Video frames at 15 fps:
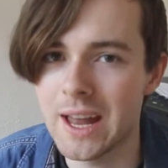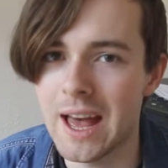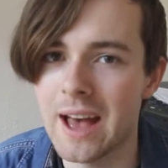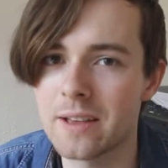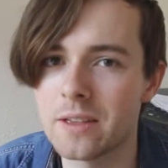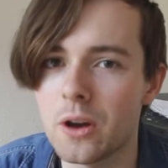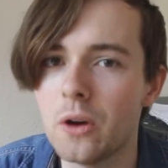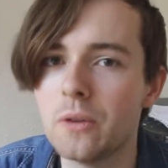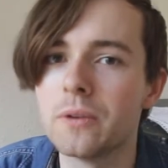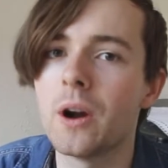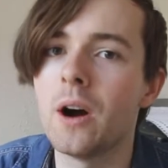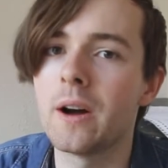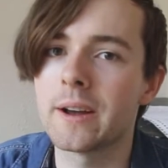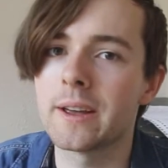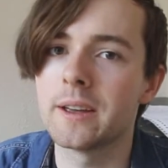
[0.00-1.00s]
has
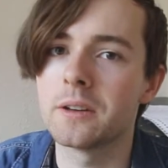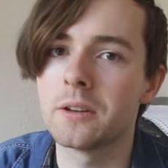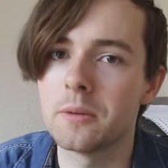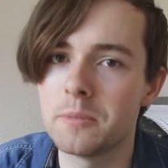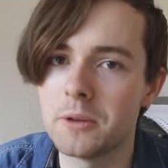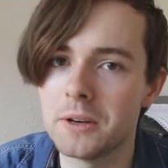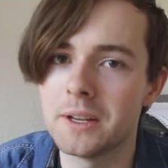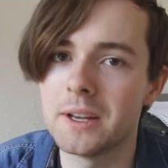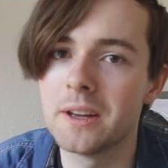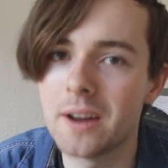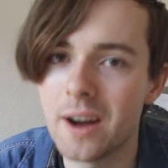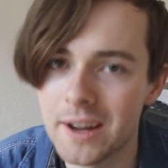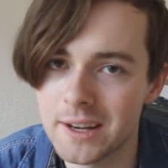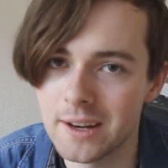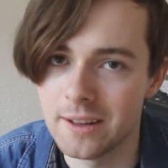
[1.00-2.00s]
overarching community
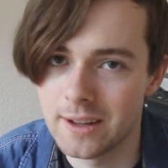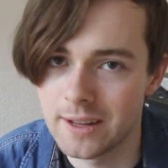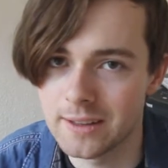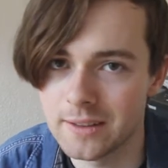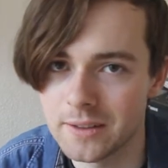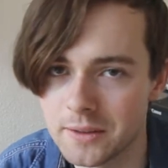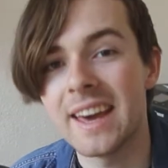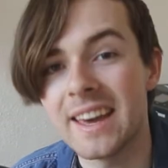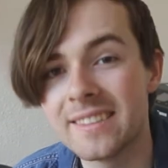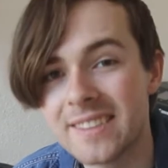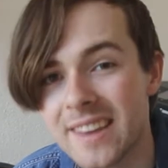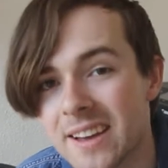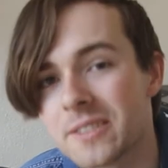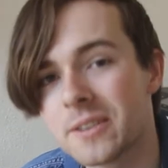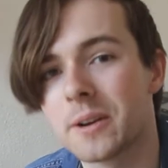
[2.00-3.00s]
guidelines. In
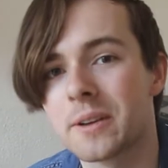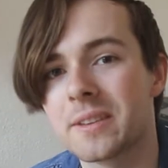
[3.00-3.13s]
TikTok's